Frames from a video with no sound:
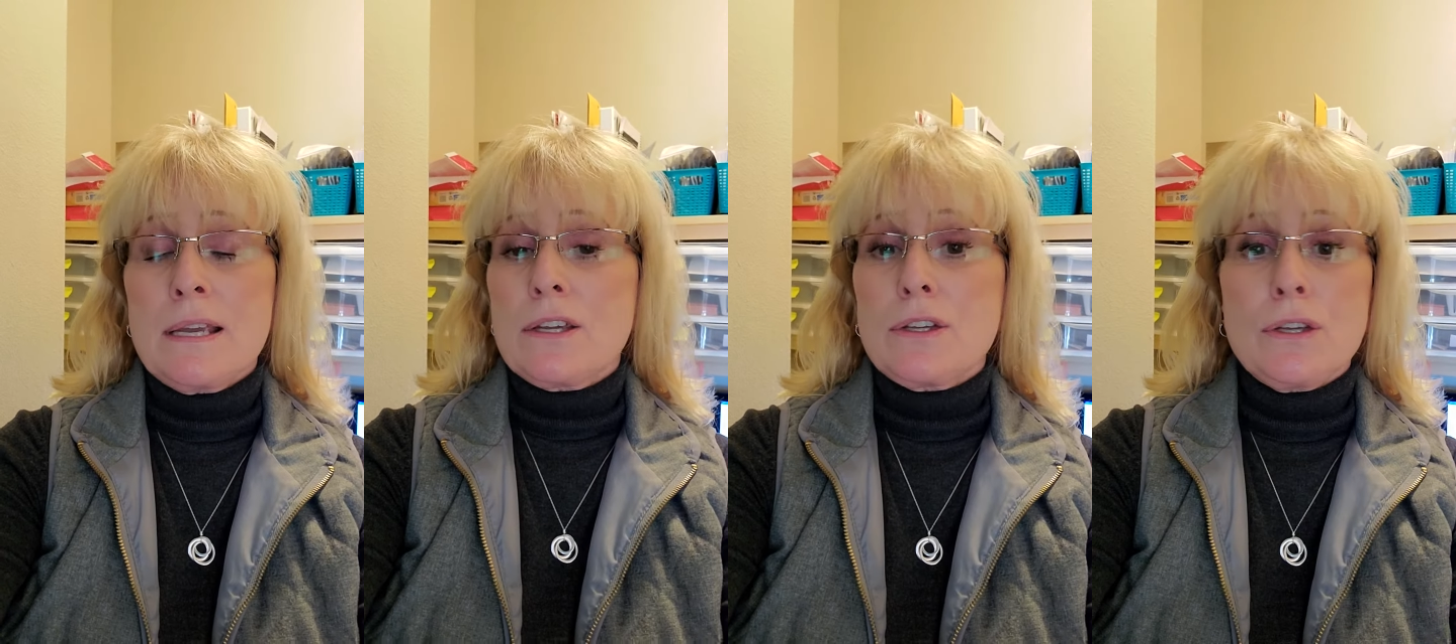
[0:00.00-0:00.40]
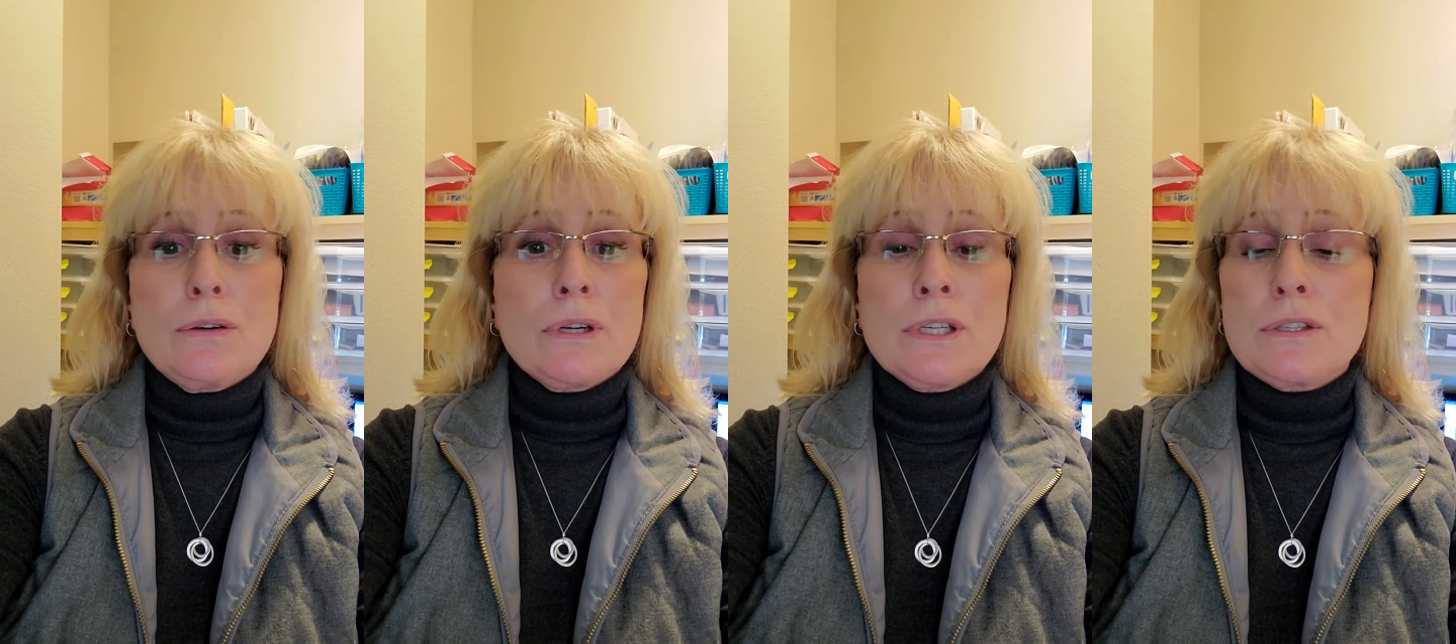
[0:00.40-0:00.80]
You
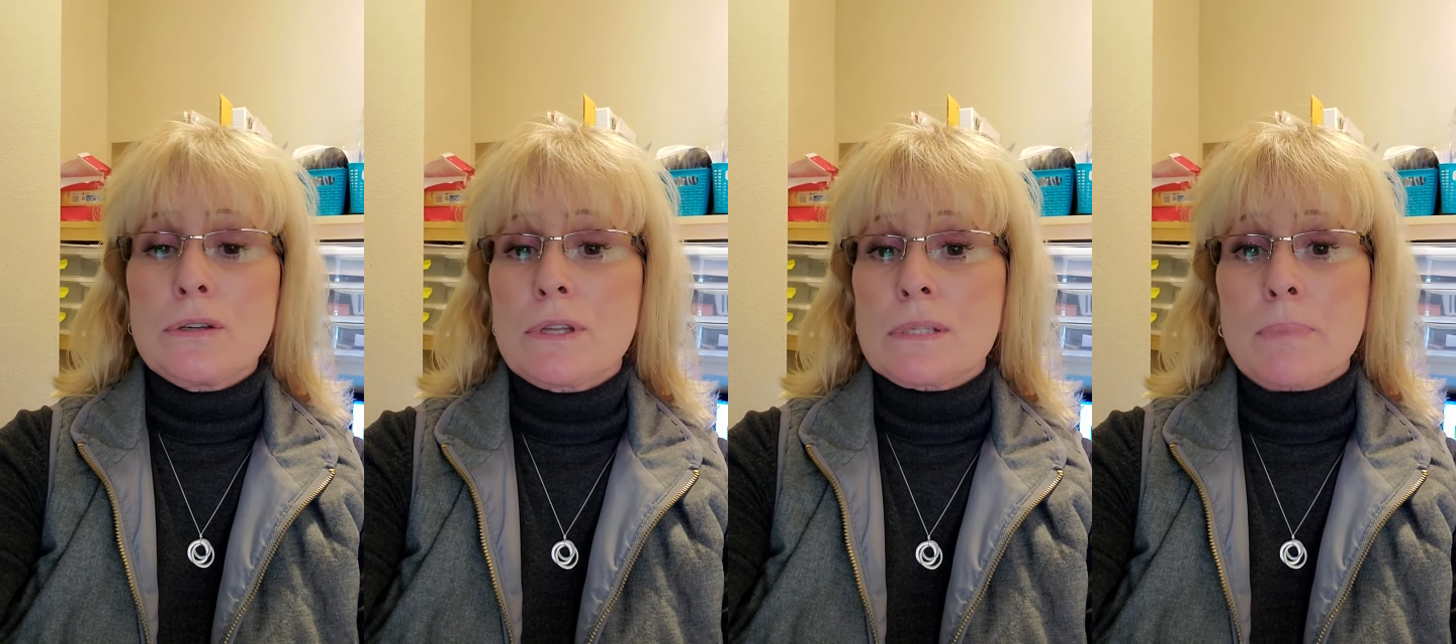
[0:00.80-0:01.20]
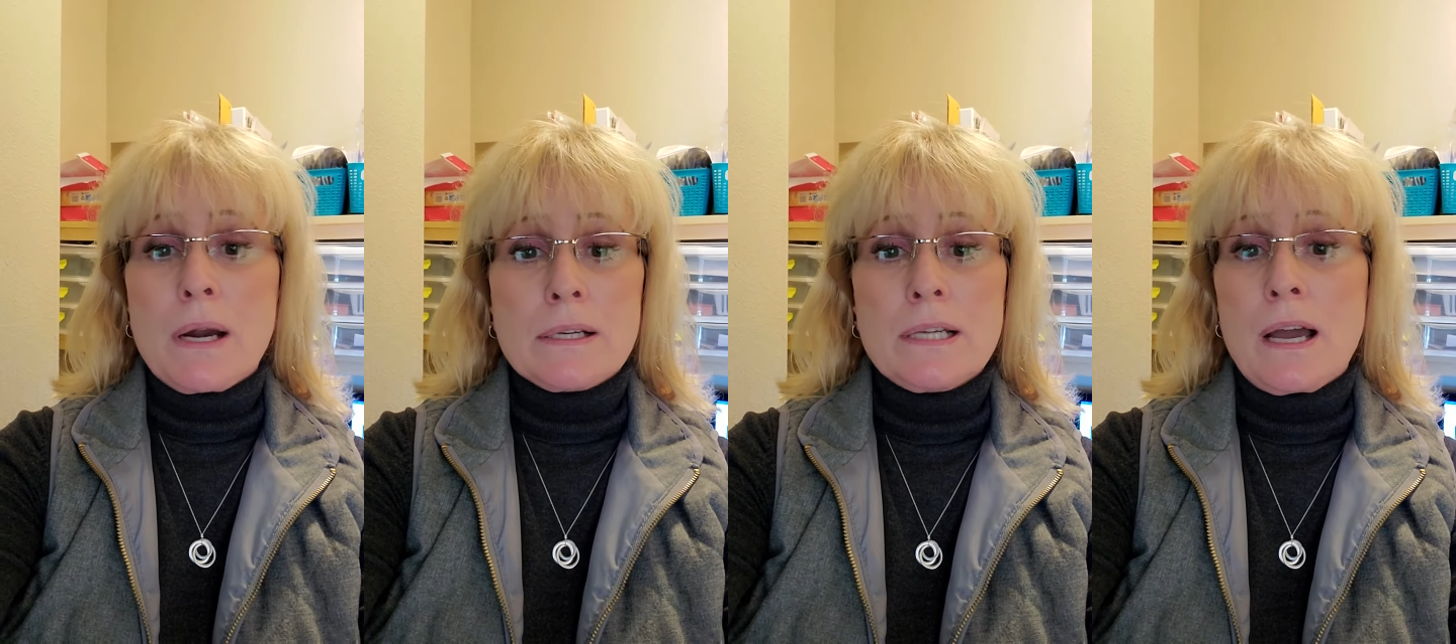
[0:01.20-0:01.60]
can do this
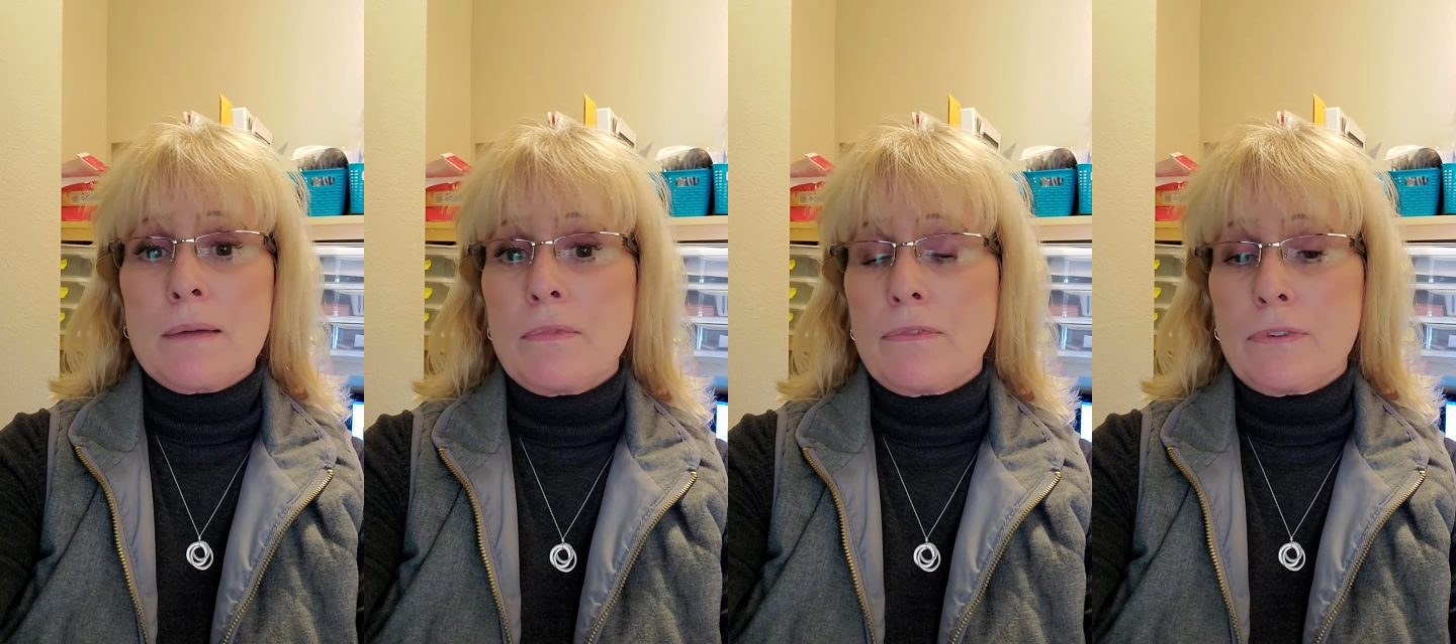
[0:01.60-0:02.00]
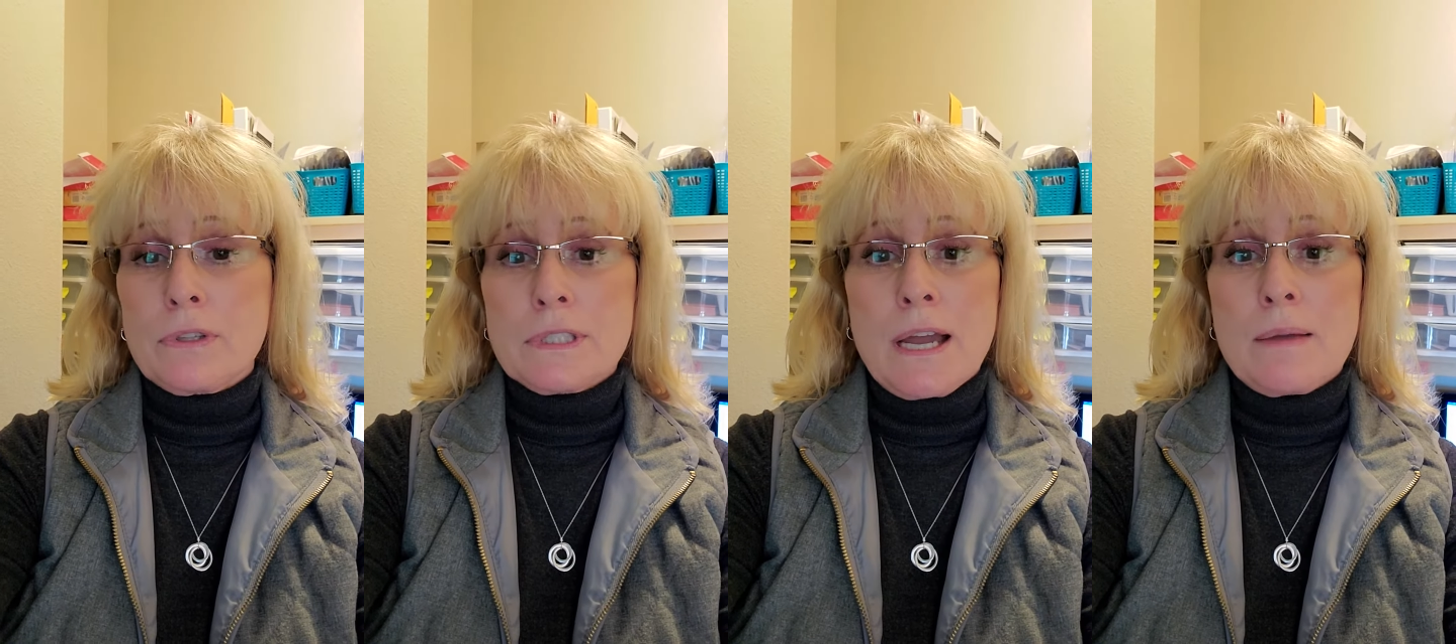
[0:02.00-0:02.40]
part-time,
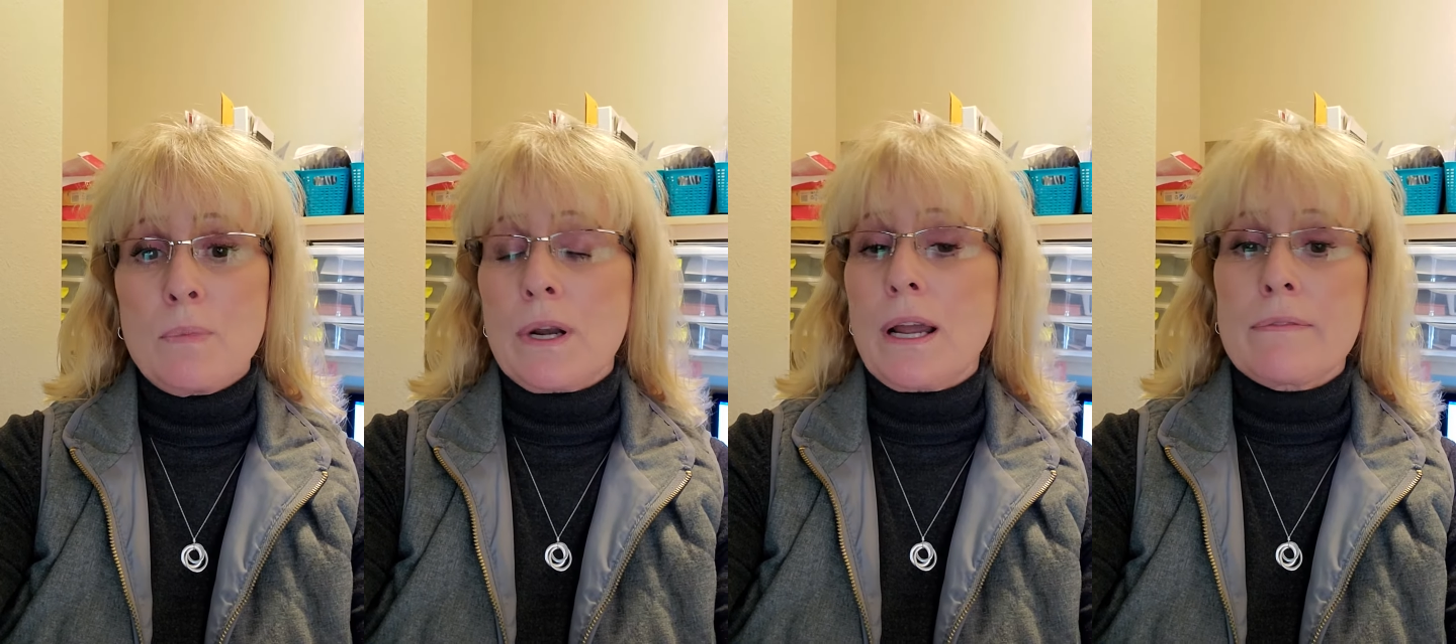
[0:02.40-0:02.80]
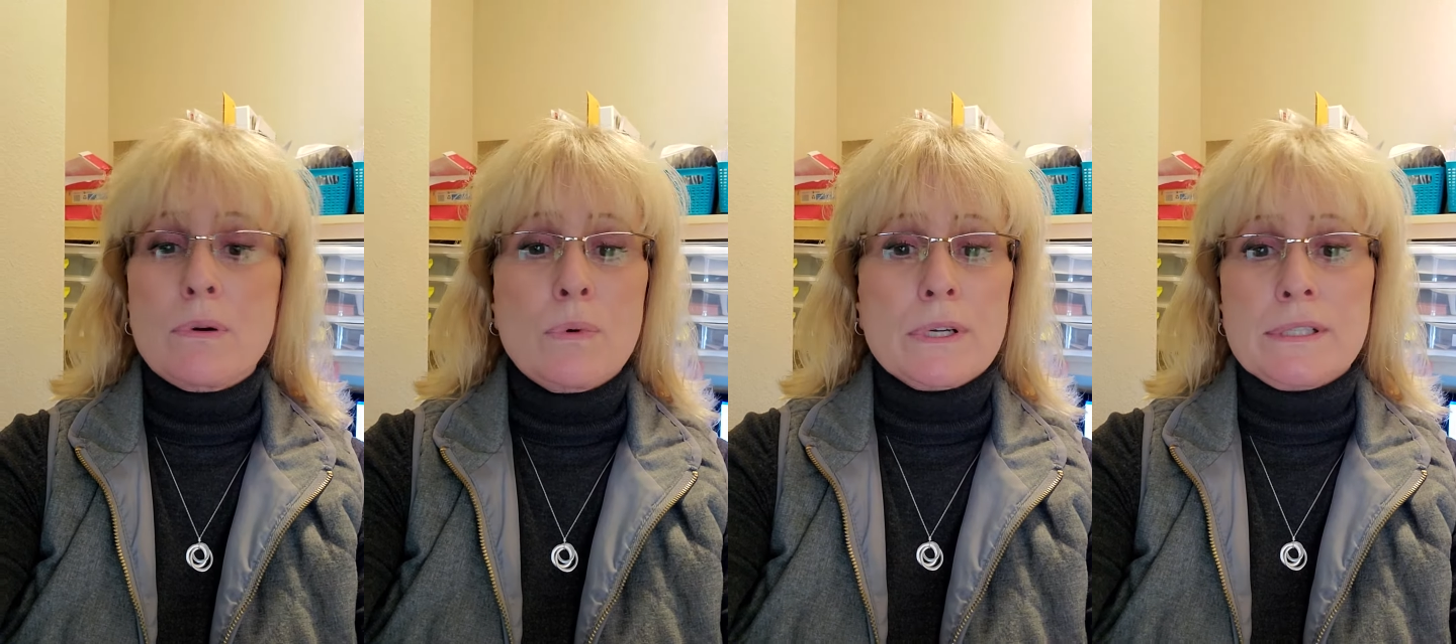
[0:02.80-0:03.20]
full-time, whatever
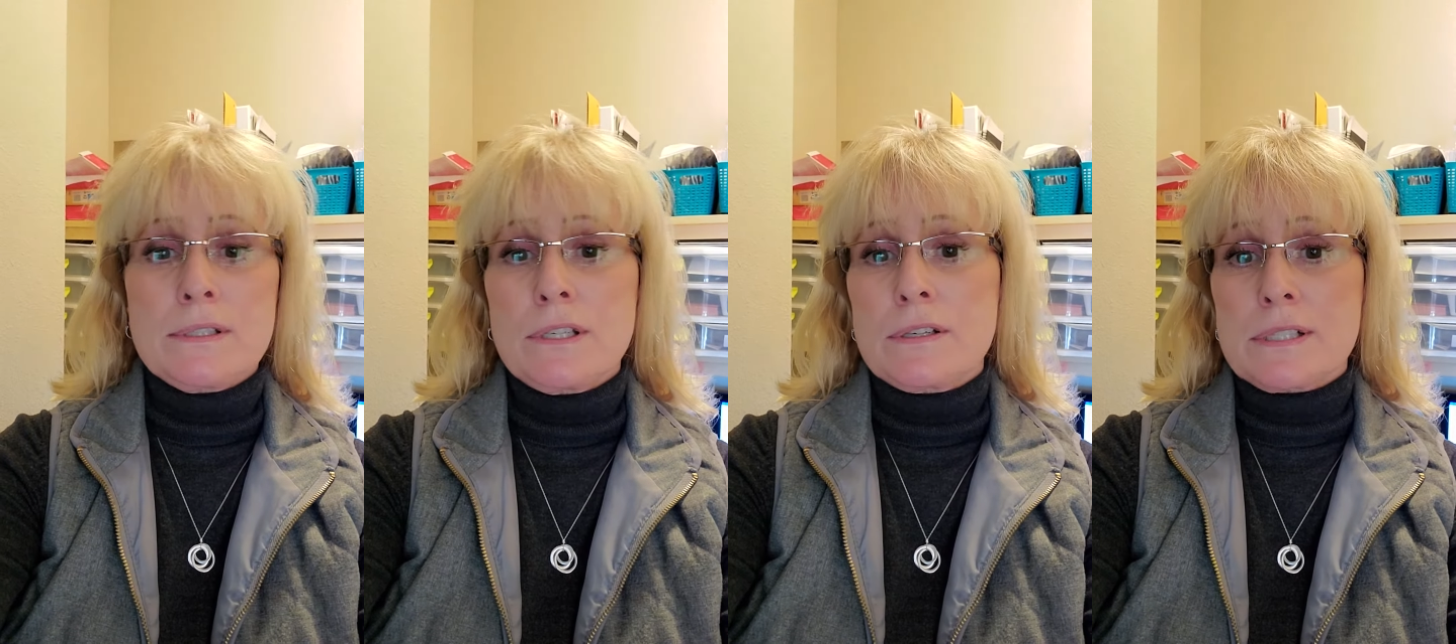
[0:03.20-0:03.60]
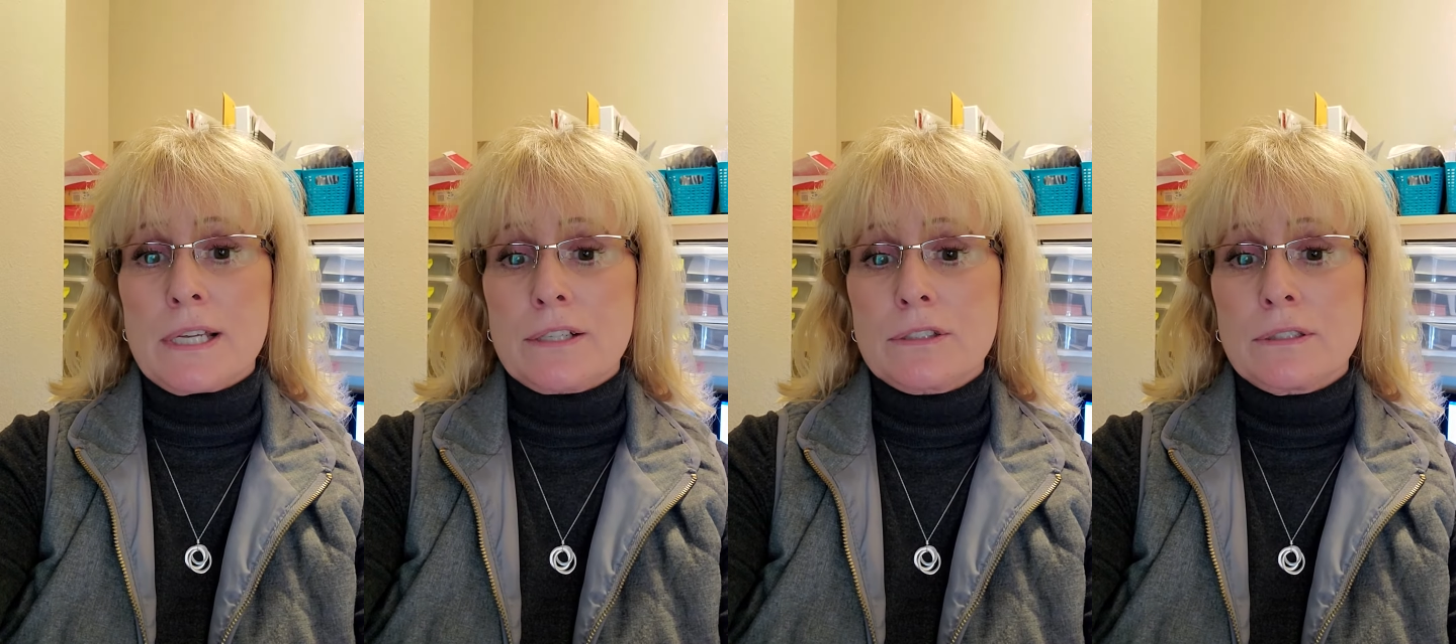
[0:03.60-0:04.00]
works into your
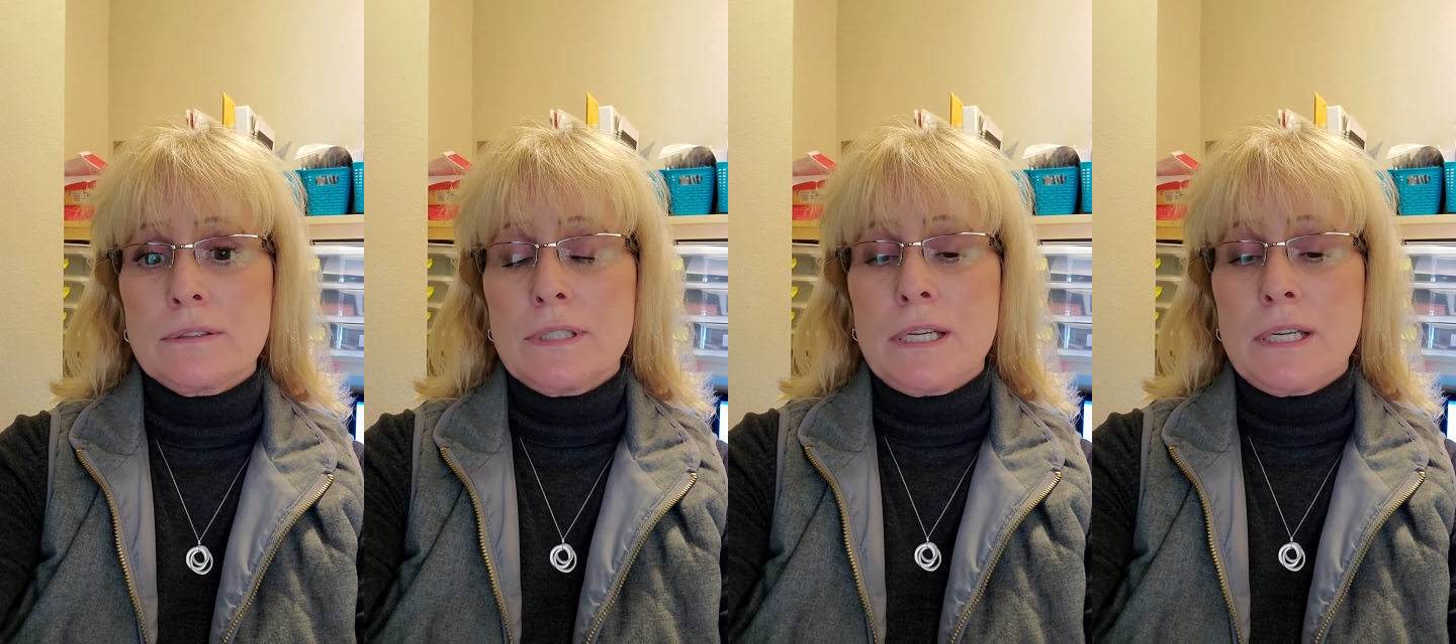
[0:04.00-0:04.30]
schedule.